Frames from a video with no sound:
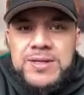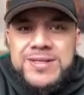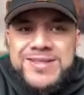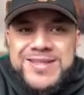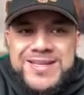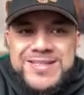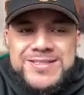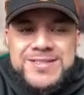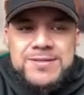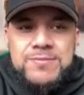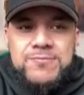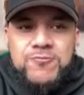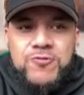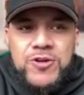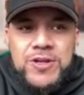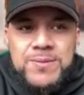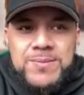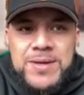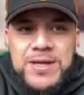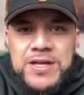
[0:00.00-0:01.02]
it doesn't
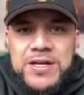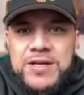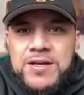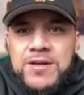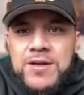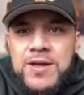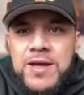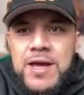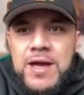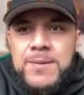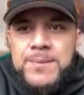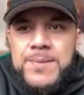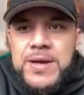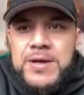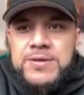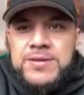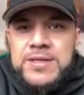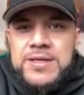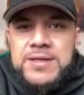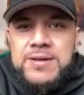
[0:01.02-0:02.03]
really matter
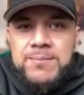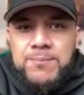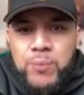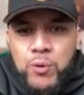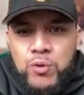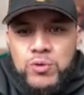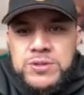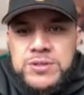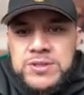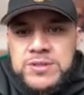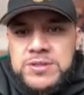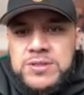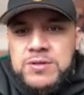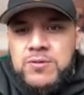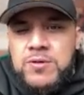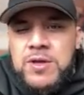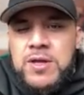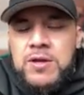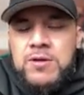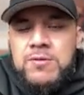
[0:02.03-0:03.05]
about the importance
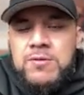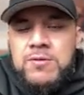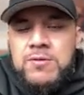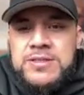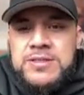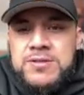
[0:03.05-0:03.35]
of, right?